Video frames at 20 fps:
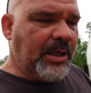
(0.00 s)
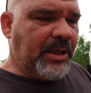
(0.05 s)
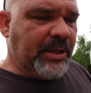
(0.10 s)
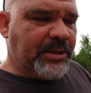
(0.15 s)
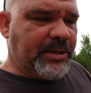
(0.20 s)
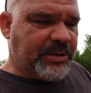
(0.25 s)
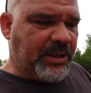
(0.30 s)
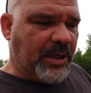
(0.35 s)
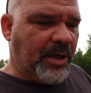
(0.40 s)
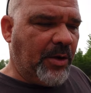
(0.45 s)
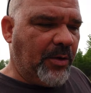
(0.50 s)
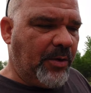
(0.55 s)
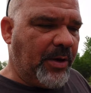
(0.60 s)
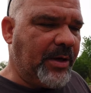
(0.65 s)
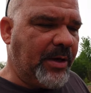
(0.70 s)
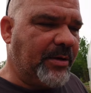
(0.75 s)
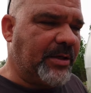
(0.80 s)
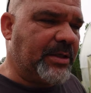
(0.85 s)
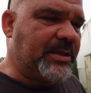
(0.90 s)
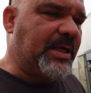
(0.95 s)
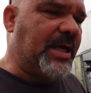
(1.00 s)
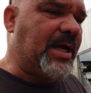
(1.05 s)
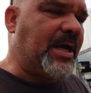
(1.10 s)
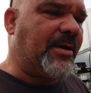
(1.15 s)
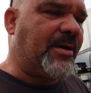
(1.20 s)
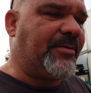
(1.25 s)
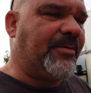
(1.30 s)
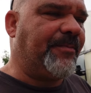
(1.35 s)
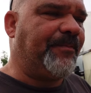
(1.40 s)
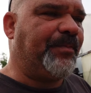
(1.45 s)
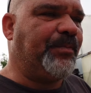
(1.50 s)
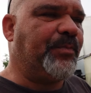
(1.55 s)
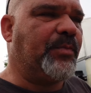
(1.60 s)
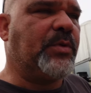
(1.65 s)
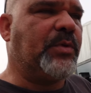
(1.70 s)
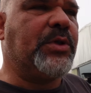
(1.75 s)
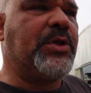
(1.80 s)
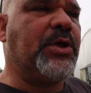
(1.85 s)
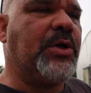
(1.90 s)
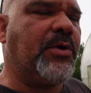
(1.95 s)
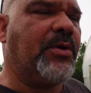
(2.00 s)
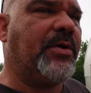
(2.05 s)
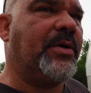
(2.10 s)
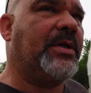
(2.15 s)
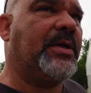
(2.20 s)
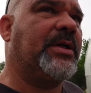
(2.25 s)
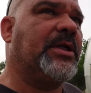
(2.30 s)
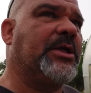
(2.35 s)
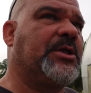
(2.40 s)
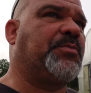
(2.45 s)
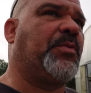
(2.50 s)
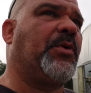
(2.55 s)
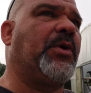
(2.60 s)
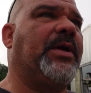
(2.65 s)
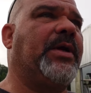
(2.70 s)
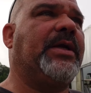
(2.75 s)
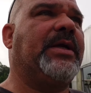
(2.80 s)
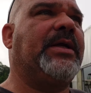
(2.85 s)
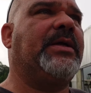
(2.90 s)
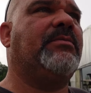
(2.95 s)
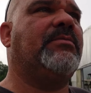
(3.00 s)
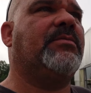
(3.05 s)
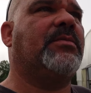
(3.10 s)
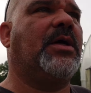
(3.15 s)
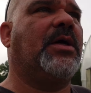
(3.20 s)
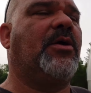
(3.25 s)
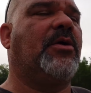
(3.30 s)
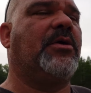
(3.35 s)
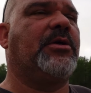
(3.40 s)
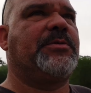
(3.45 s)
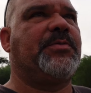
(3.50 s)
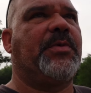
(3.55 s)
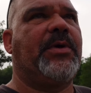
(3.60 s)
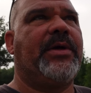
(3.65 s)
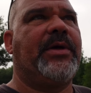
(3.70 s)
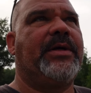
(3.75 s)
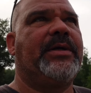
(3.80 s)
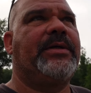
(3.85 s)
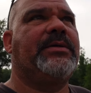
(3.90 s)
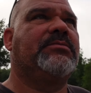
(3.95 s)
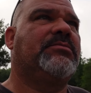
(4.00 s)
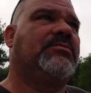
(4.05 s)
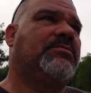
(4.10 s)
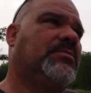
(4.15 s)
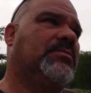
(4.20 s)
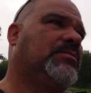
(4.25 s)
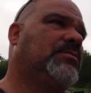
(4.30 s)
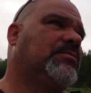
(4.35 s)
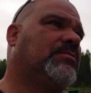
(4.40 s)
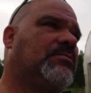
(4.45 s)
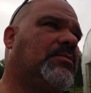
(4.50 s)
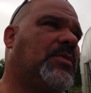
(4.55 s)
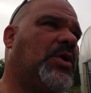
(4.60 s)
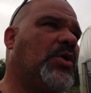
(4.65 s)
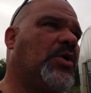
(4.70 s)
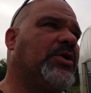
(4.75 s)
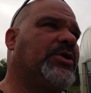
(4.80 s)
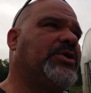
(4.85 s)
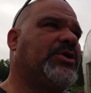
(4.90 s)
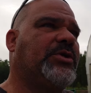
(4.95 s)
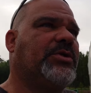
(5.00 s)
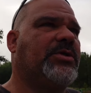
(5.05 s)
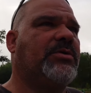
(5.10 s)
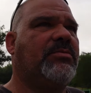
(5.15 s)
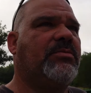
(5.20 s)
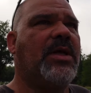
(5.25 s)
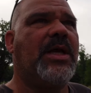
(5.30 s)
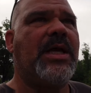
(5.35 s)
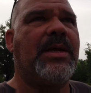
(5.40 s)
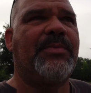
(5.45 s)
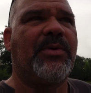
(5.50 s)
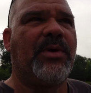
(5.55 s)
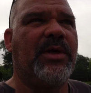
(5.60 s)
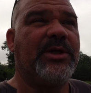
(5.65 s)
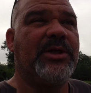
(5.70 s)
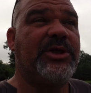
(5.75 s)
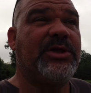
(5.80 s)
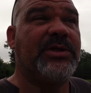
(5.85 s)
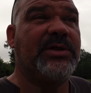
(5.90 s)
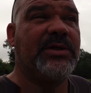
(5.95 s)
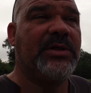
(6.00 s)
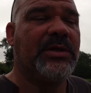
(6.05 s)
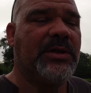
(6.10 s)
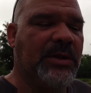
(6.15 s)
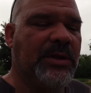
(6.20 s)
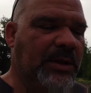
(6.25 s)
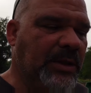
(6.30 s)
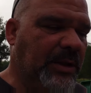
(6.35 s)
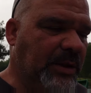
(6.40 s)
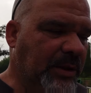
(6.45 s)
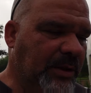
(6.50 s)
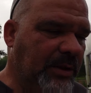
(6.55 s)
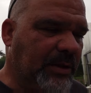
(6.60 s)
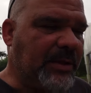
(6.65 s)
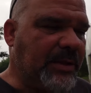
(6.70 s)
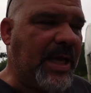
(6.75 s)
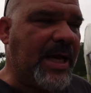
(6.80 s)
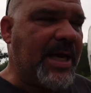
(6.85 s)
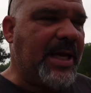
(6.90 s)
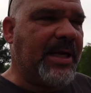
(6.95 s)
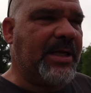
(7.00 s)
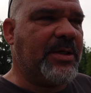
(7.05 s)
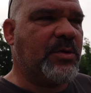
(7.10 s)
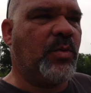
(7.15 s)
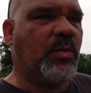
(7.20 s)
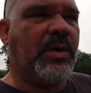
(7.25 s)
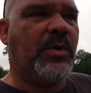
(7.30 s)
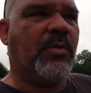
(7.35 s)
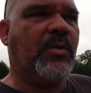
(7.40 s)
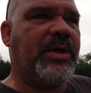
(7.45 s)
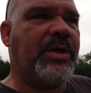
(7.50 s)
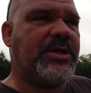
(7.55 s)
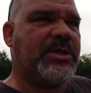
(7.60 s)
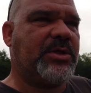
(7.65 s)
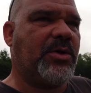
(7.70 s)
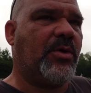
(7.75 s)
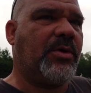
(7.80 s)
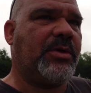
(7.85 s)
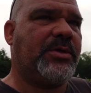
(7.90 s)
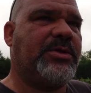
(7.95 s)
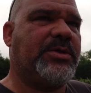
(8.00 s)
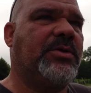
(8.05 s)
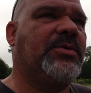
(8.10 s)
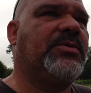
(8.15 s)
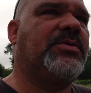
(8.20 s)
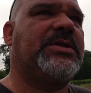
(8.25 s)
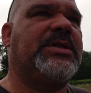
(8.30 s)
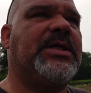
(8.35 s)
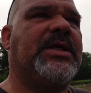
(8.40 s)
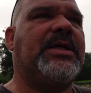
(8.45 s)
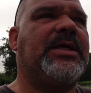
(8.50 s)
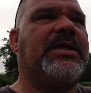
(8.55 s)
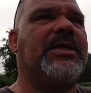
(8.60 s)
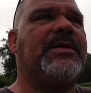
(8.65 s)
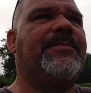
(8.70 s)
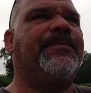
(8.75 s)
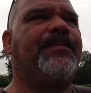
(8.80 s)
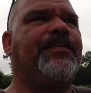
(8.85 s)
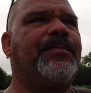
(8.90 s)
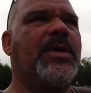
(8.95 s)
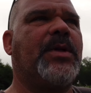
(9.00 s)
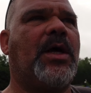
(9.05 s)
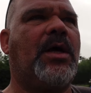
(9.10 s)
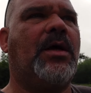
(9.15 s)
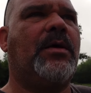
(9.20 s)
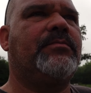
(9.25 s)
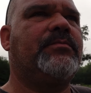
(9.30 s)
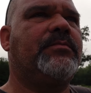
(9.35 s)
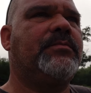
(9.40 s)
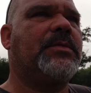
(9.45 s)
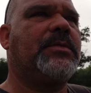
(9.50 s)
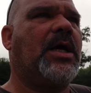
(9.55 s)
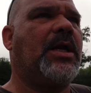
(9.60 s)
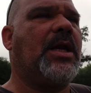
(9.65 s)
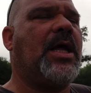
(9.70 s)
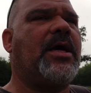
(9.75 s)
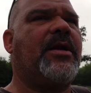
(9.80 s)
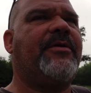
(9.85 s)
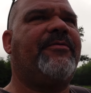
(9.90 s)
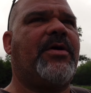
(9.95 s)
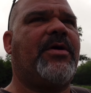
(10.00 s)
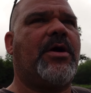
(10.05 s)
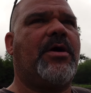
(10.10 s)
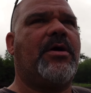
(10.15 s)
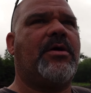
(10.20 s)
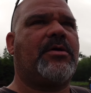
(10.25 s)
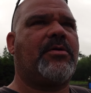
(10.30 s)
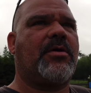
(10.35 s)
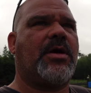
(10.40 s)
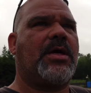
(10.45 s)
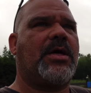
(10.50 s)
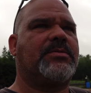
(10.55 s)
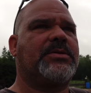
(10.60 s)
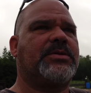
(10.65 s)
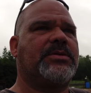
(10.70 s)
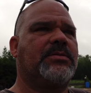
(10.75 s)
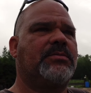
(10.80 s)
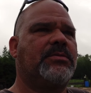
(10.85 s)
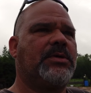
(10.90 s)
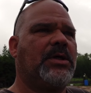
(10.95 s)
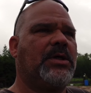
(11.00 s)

So here in the South, during the spring, early spring, March, April-ish, that is when we start to see um, a lot of our crops